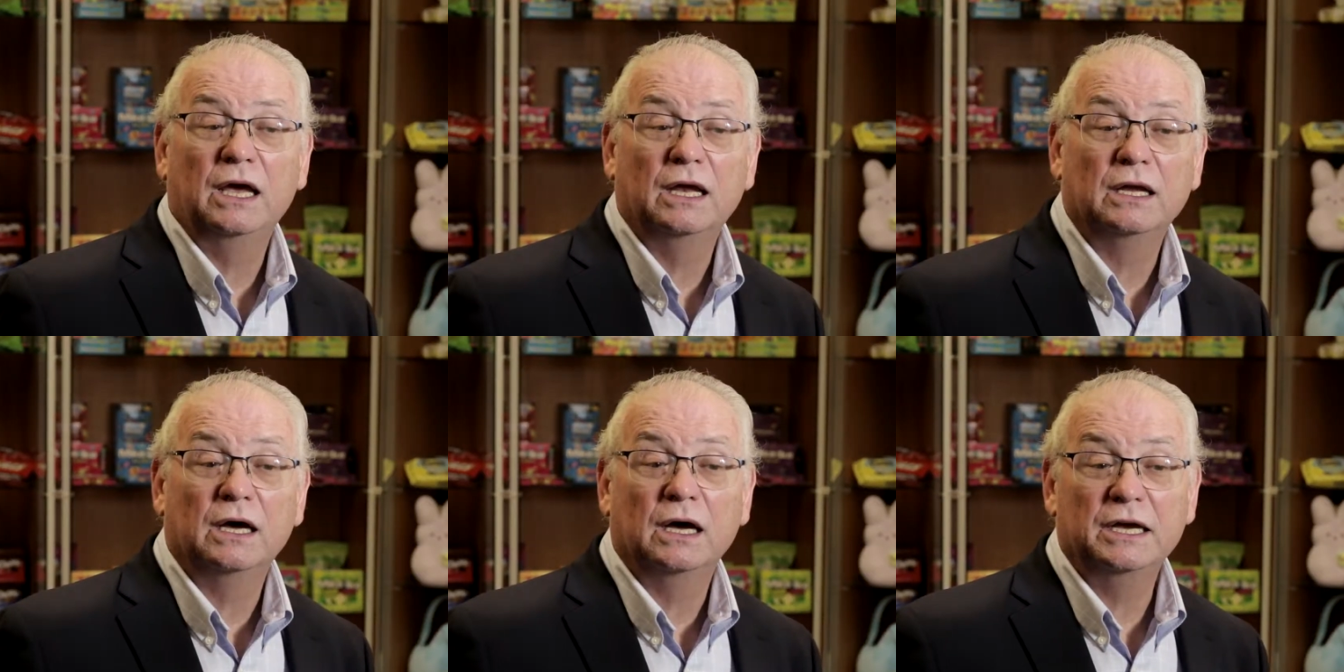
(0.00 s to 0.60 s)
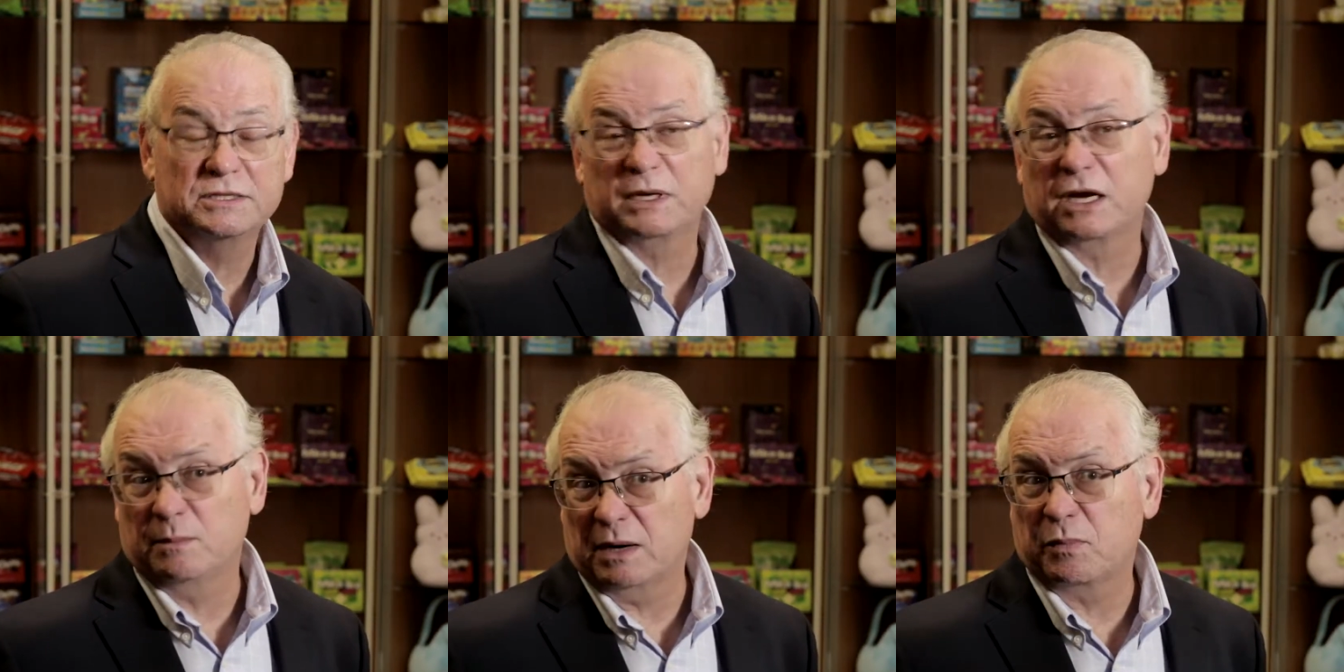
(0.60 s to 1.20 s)
And it's
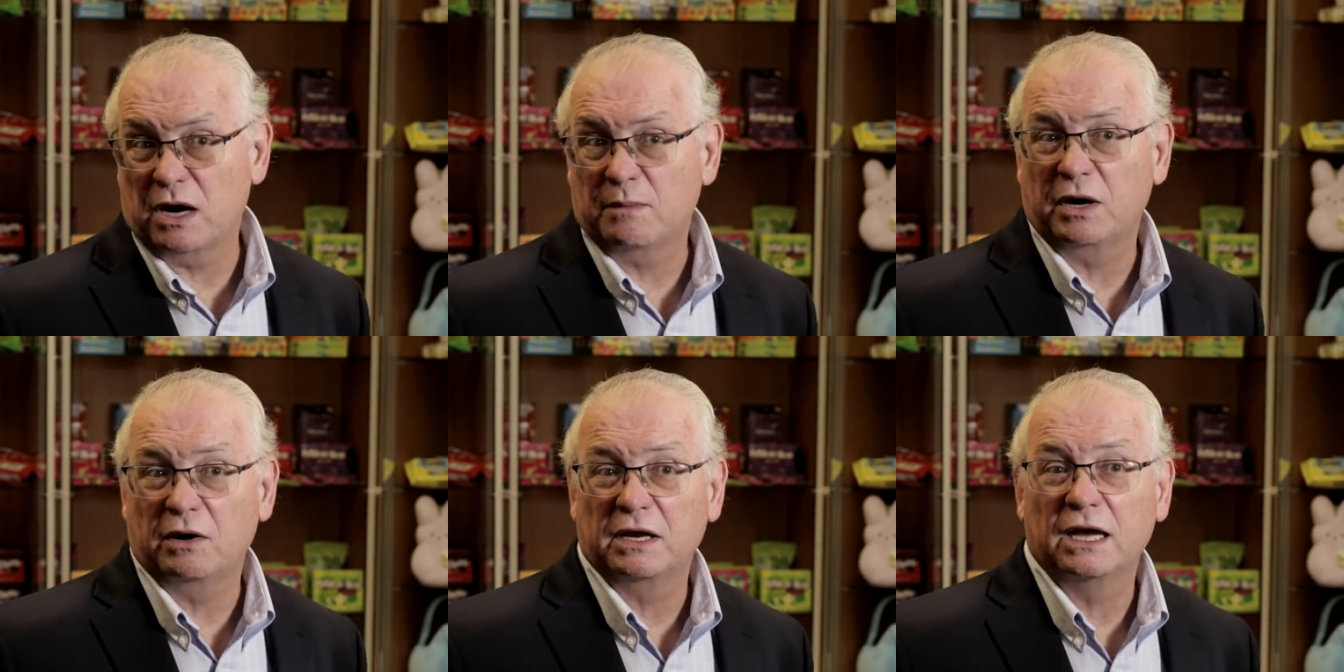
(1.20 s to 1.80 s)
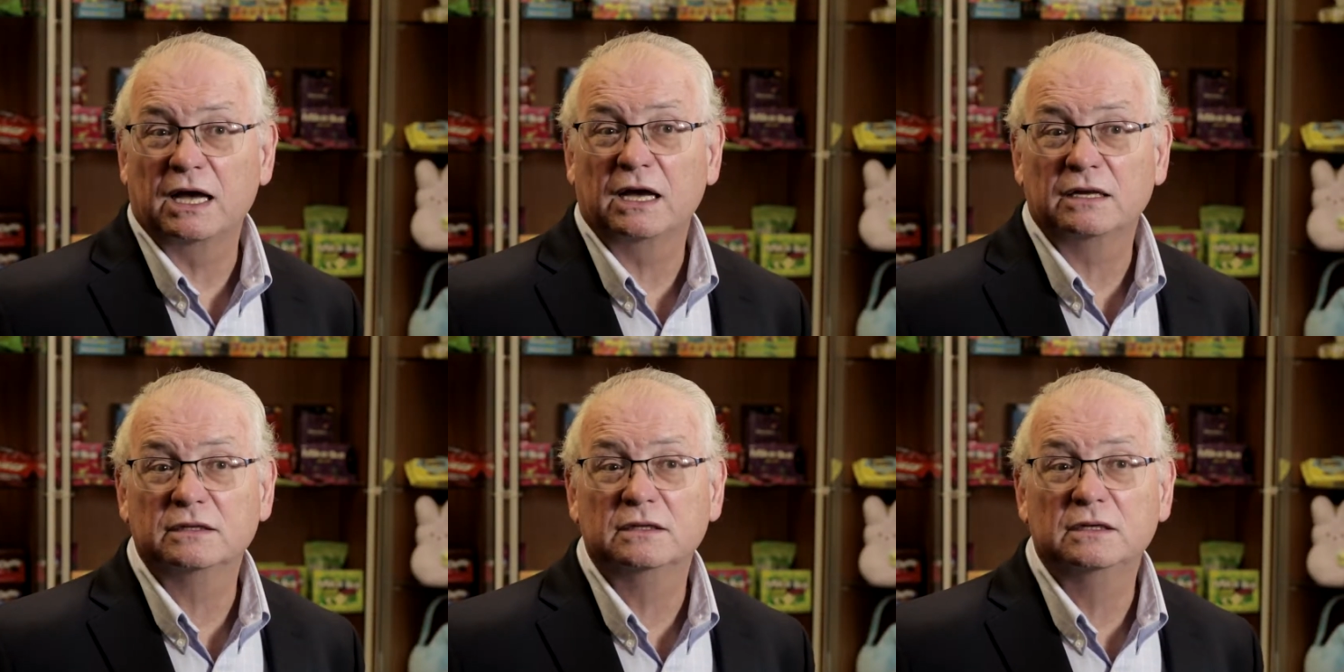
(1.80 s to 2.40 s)
become our primary
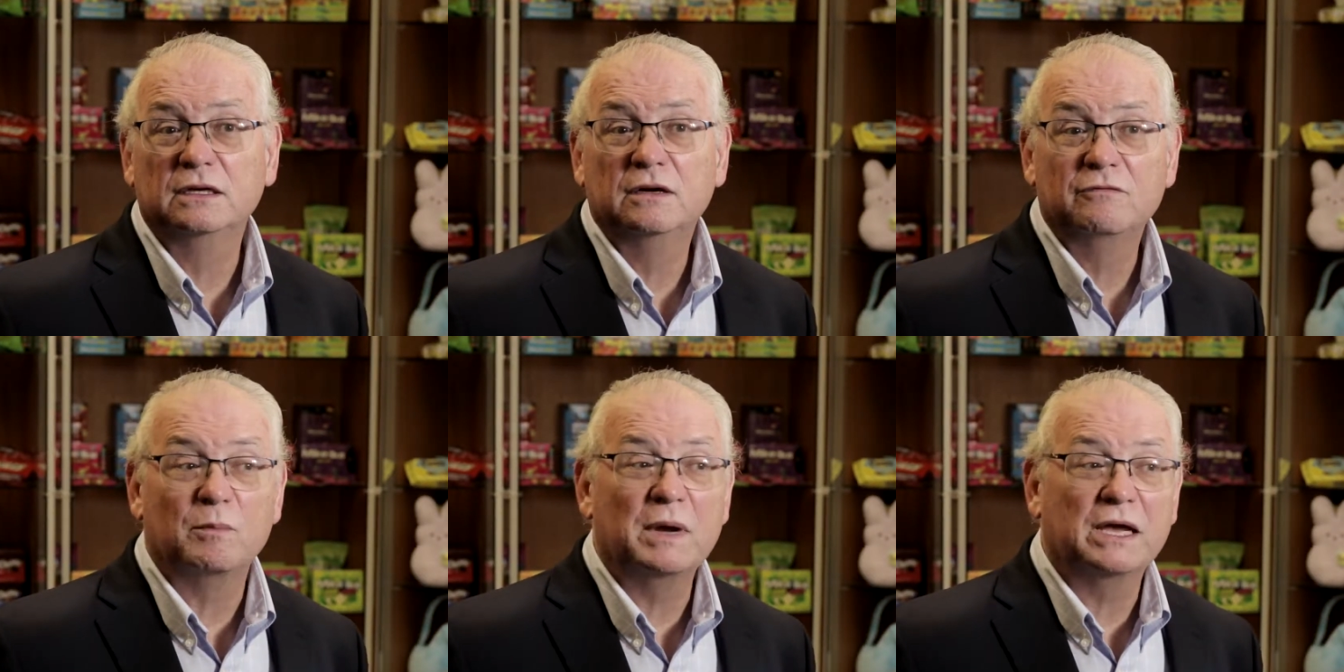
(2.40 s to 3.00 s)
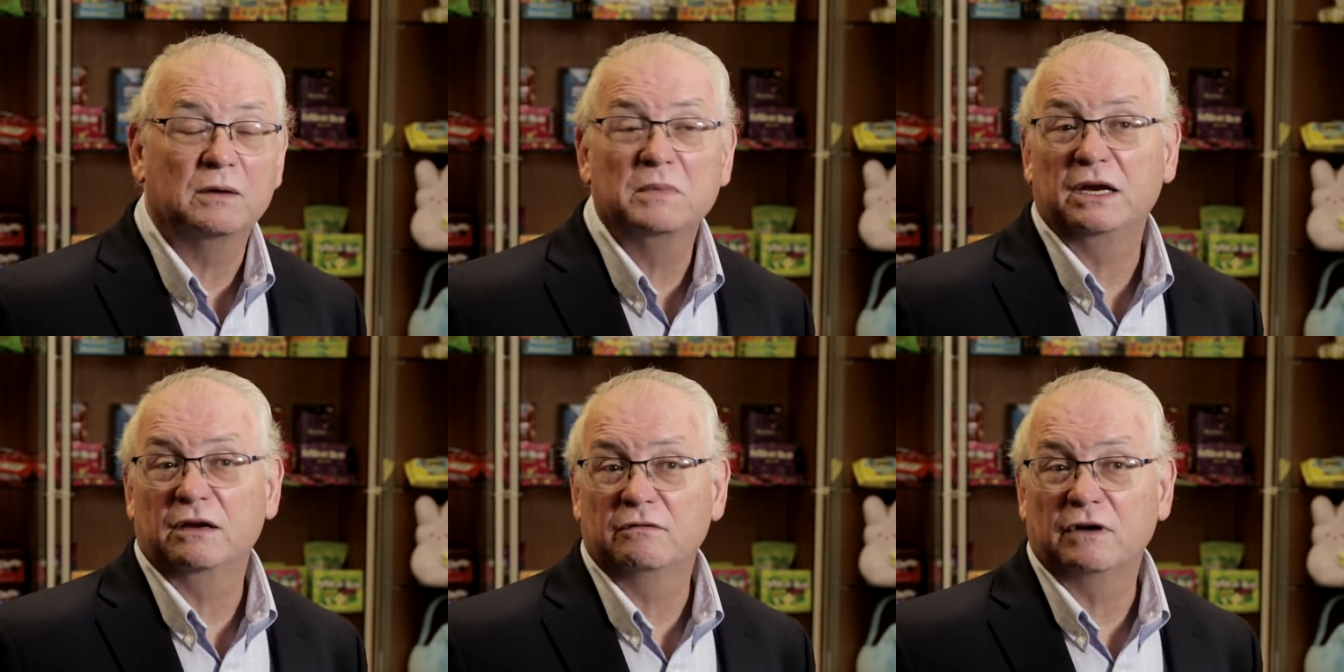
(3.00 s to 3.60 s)
line for making
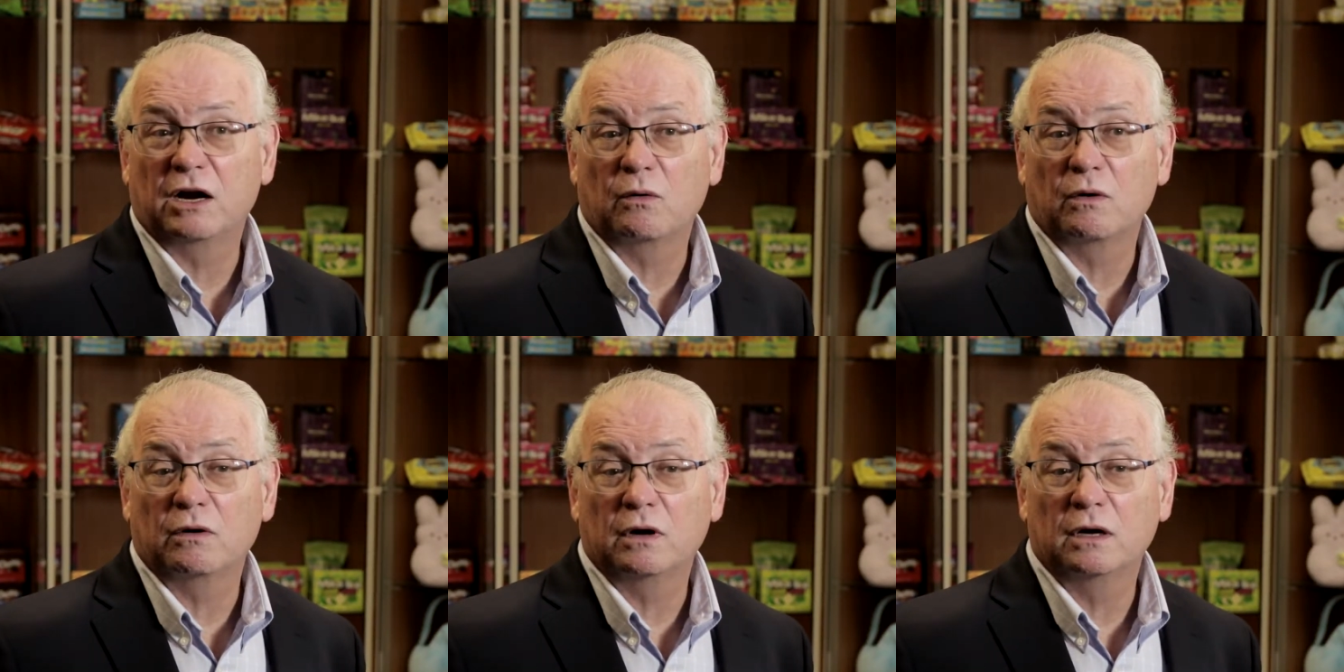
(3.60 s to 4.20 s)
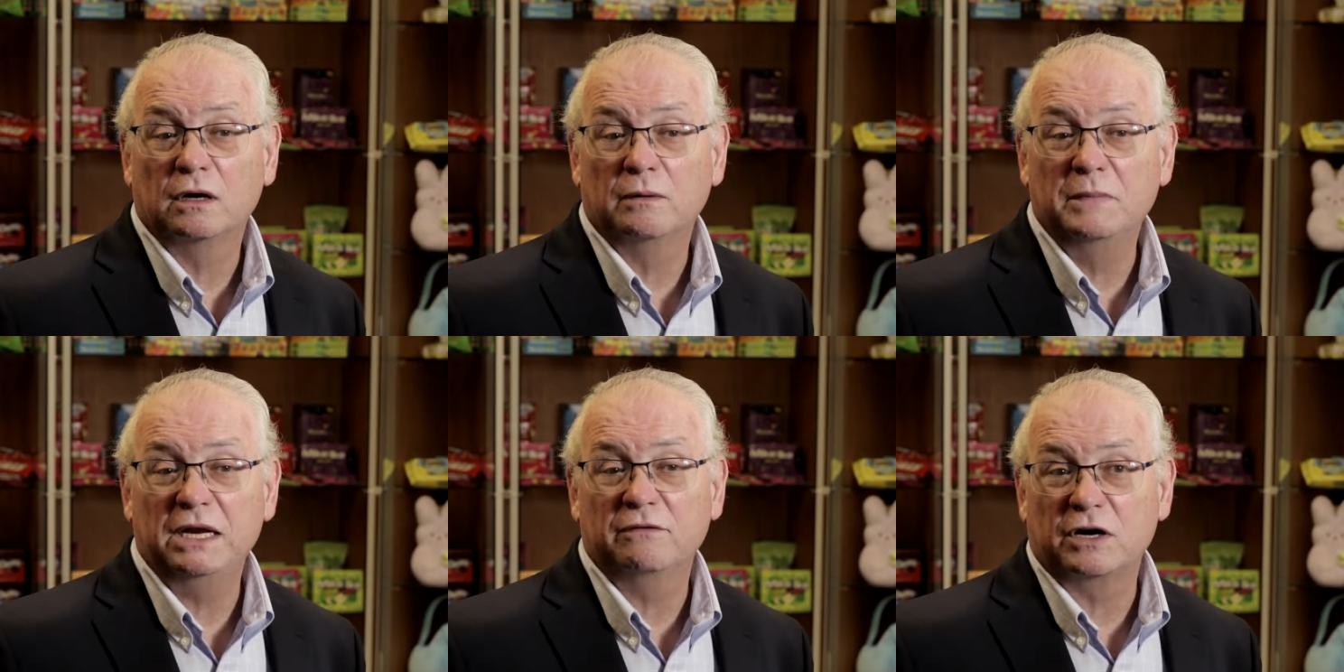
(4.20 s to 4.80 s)
many of
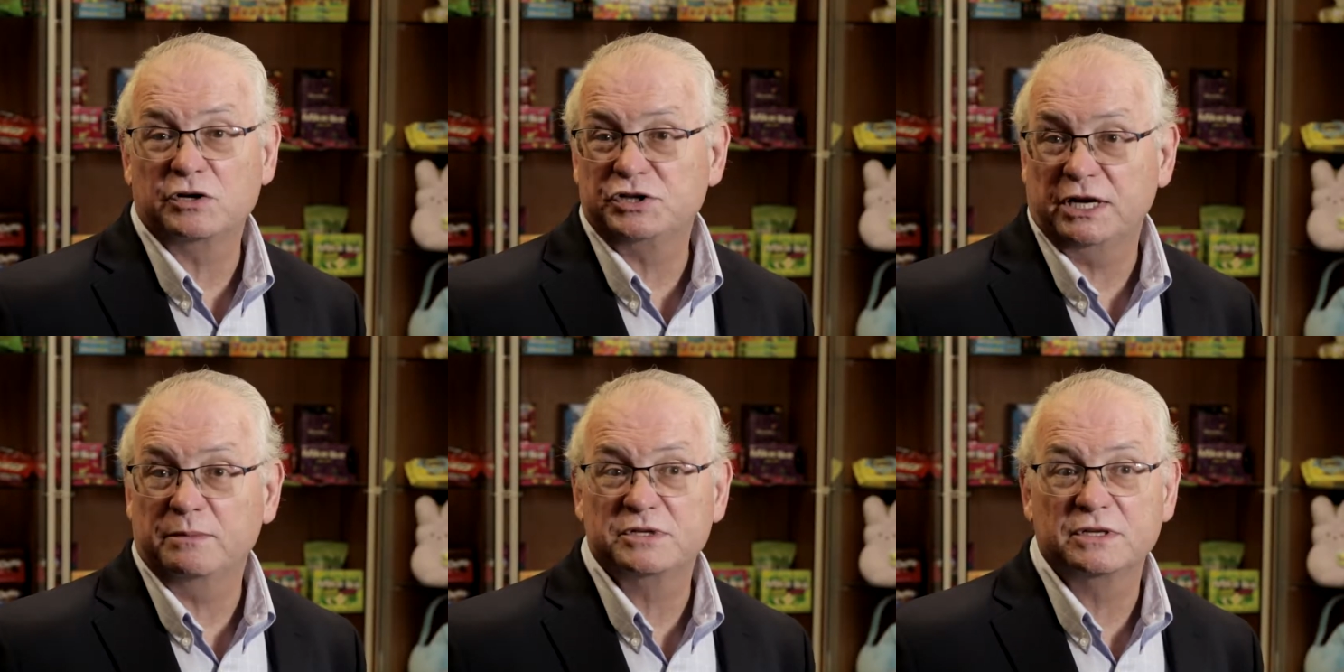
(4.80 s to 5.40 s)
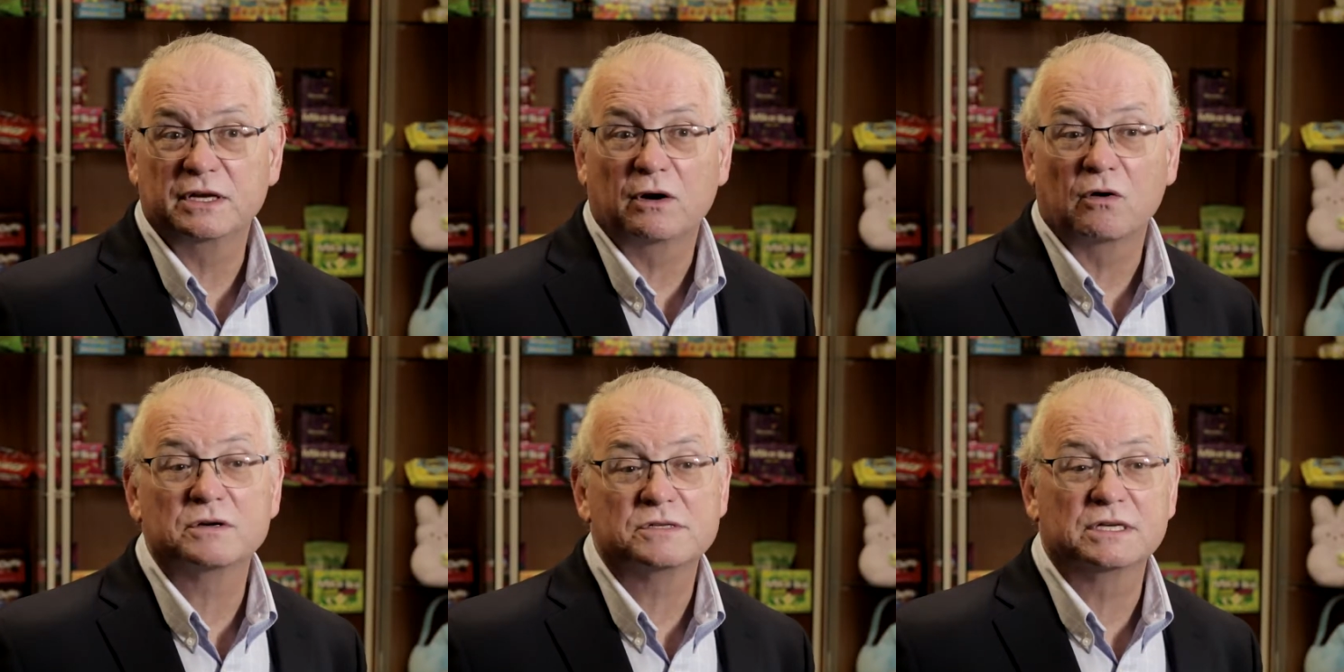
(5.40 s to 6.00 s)
our shapes that
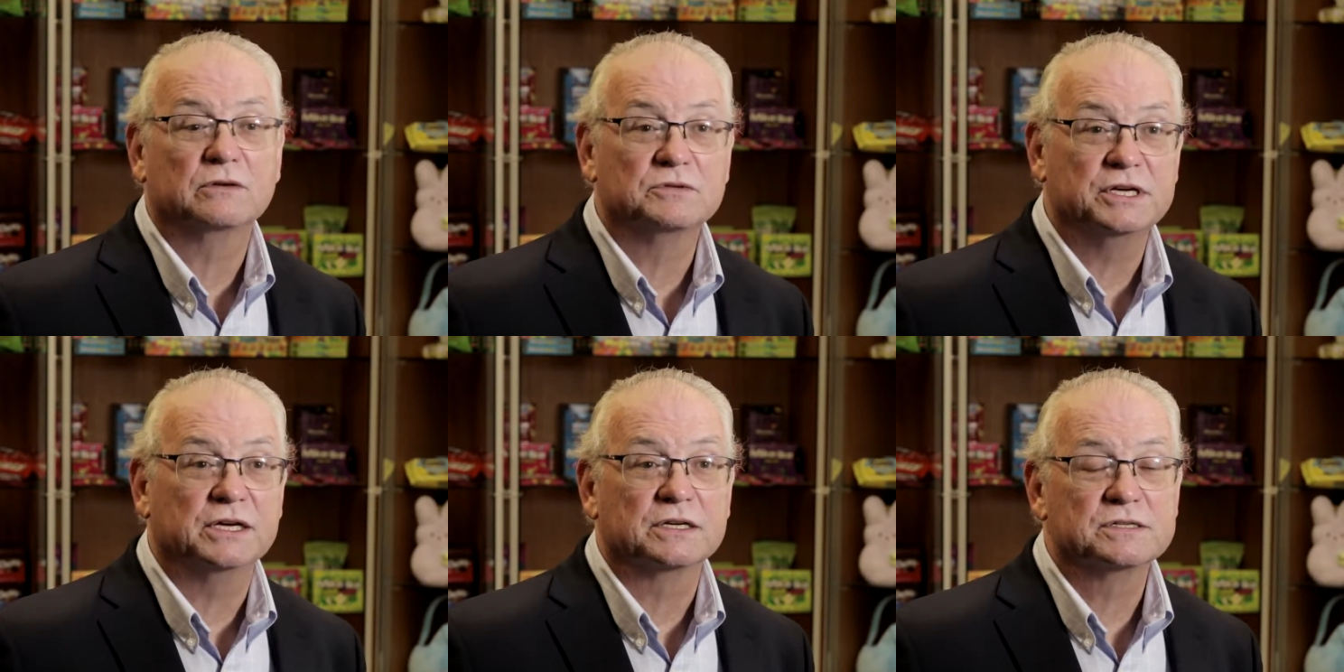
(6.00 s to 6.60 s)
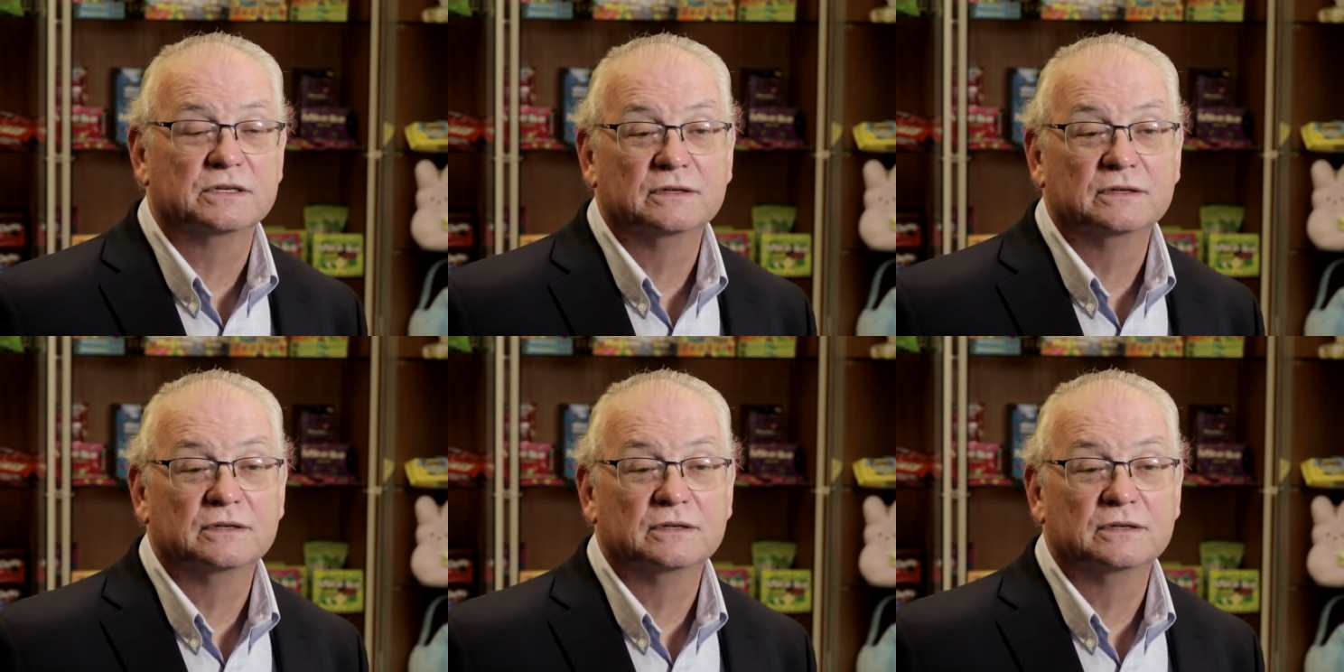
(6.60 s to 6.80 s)
aren't single chicks.